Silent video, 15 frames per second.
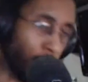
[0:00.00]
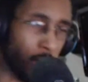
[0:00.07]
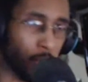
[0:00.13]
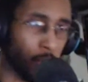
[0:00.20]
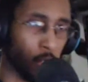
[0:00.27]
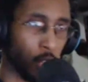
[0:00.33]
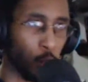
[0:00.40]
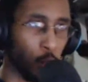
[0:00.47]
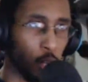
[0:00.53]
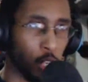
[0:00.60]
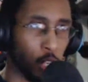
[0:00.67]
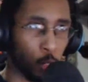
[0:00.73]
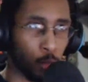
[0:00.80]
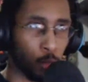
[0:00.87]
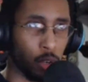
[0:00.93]
even though we
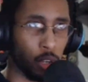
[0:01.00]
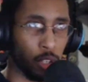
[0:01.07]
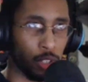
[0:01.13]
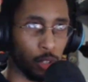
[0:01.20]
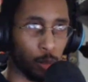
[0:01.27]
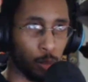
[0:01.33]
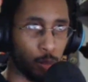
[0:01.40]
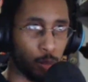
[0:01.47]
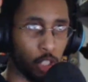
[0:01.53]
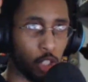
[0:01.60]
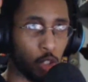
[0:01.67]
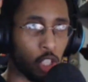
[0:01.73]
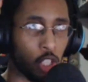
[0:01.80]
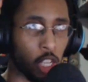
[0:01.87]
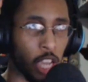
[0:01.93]
experience a
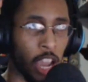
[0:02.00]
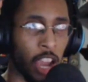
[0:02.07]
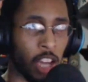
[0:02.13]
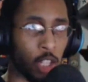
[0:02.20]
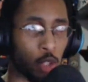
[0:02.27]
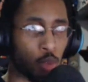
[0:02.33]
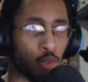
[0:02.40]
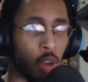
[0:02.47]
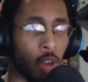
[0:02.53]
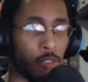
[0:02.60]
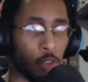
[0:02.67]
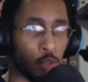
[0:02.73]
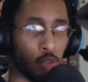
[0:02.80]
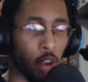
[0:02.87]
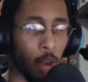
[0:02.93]
catastrophic
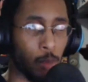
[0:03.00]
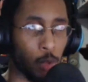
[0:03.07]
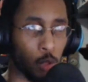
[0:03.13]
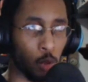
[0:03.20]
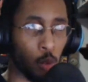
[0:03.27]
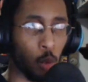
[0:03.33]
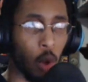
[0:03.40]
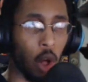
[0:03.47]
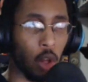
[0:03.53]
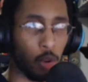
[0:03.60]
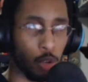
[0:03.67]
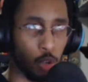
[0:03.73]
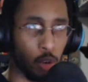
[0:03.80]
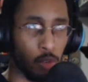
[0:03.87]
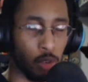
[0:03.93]
drop in quality
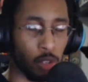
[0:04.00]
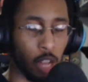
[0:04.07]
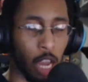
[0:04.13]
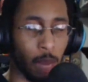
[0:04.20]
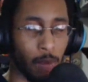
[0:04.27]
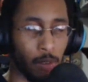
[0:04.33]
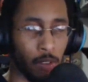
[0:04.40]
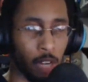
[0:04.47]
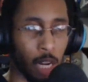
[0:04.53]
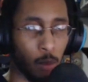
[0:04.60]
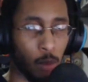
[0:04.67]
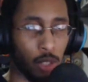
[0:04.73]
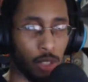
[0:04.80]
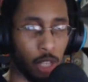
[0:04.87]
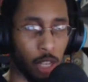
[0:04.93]
over time, every time we
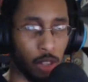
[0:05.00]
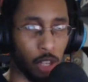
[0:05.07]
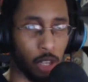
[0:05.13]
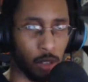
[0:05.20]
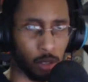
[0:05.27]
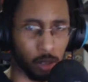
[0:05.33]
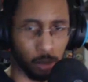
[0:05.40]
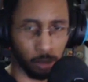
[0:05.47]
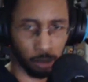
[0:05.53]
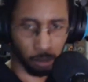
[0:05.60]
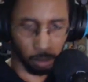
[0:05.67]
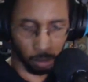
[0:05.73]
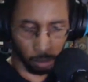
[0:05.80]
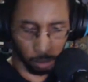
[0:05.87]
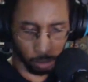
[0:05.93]
say it, this
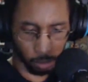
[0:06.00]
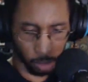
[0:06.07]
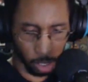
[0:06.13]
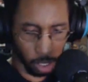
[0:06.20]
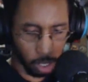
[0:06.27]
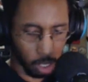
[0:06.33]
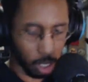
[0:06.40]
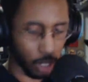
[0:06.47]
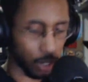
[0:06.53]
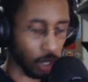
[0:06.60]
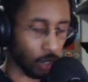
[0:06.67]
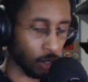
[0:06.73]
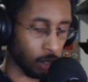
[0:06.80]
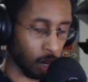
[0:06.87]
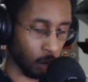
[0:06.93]
is
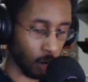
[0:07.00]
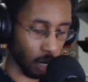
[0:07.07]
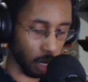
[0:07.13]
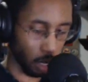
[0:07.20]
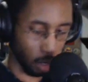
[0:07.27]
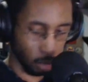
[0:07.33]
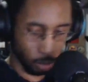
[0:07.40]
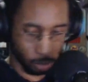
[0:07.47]
NTR Radio.